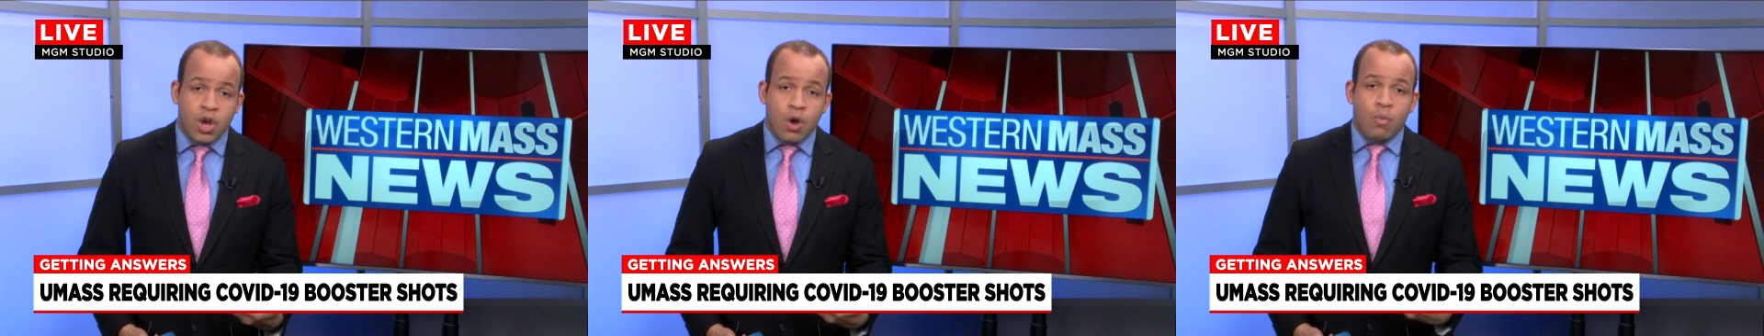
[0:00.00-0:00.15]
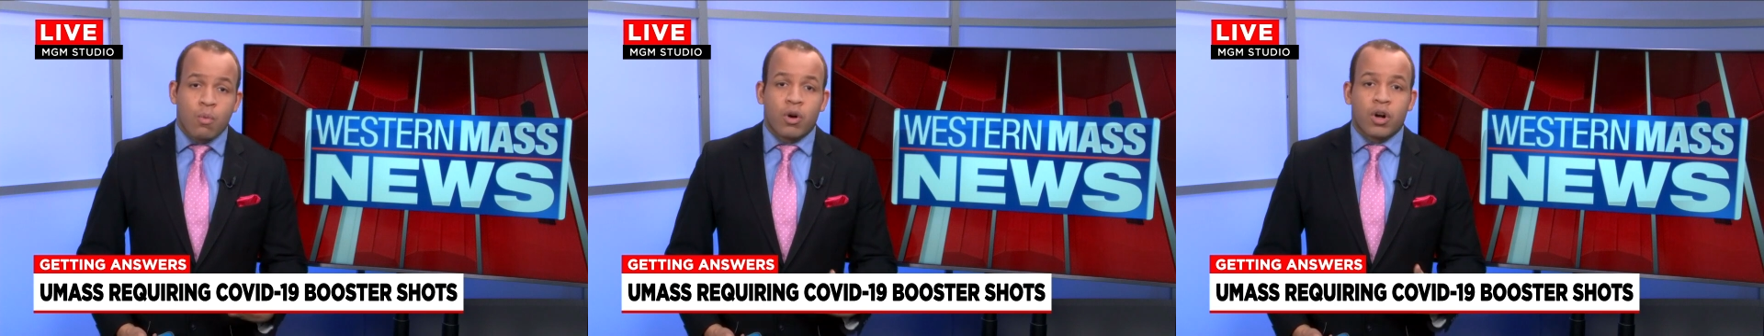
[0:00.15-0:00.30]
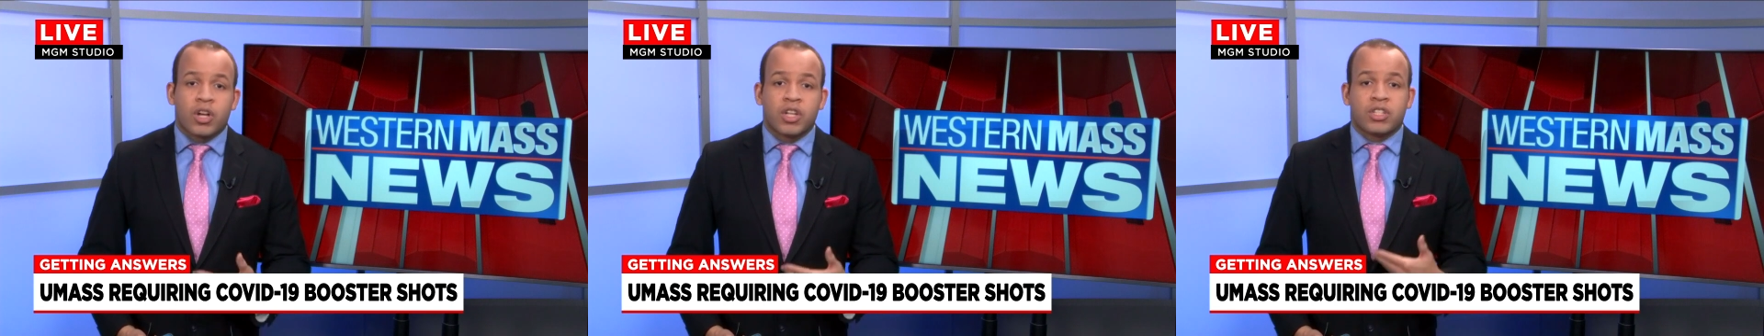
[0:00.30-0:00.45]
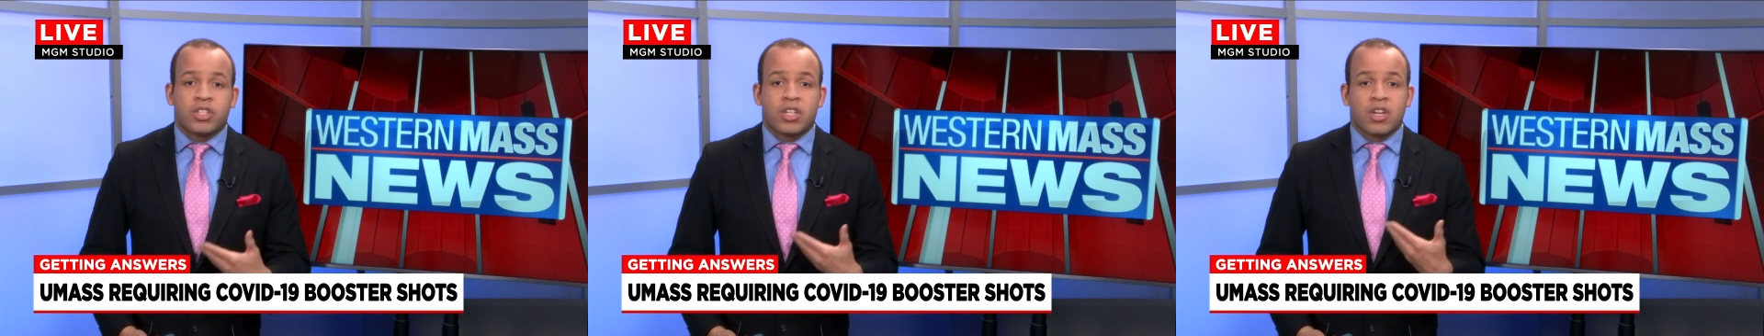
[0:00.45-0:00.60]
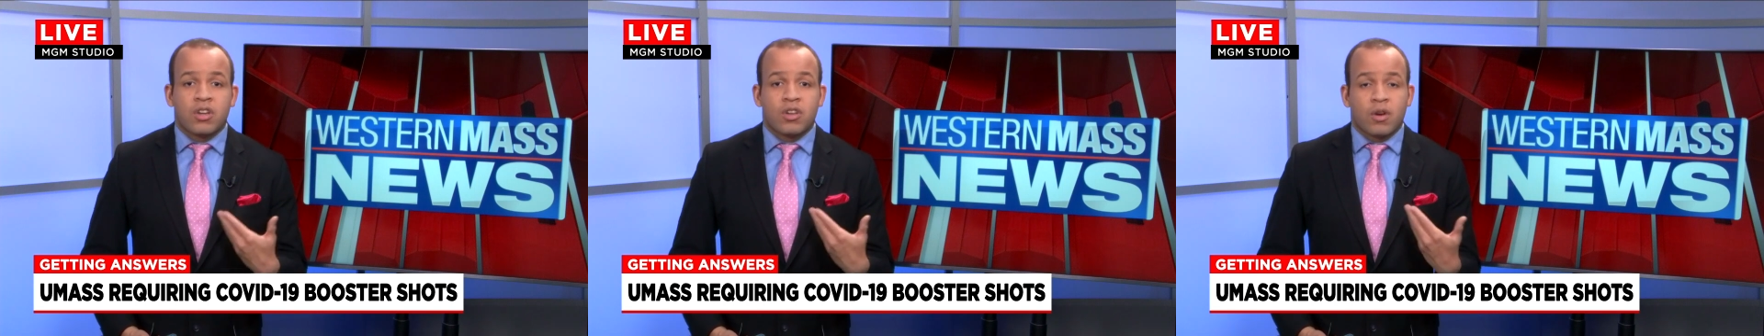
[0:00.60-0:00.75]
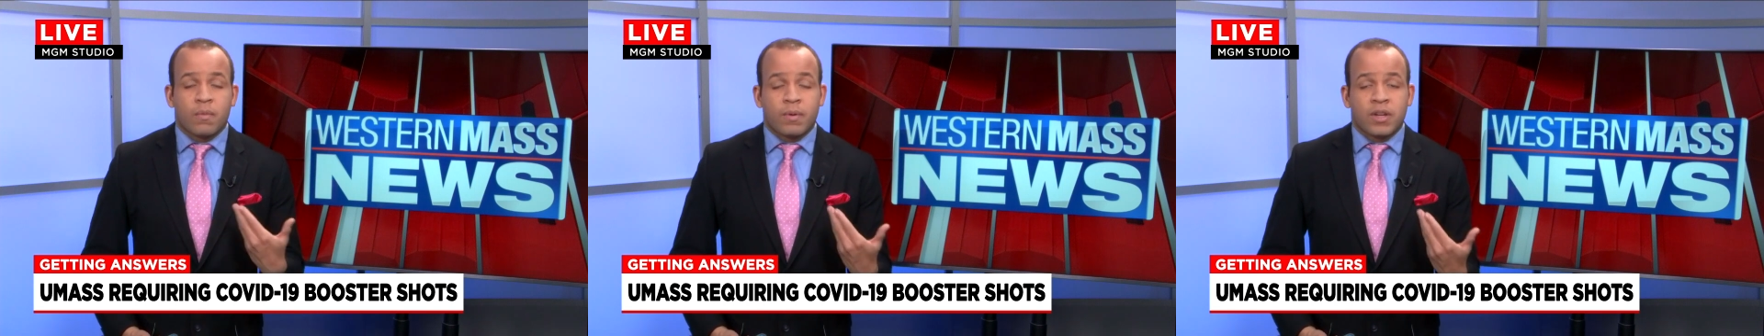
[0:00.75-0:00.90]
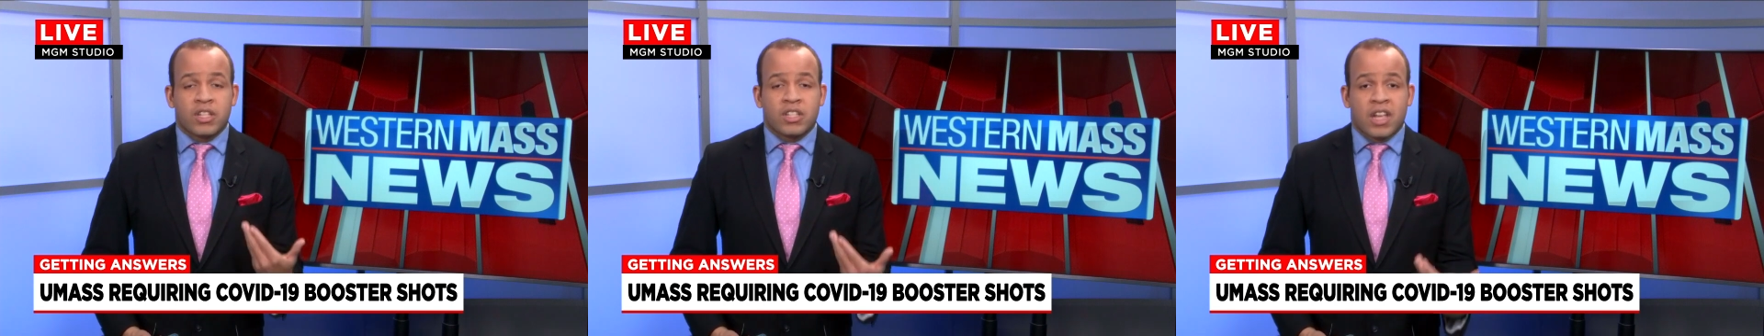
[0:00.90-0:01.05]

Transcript: will continue to be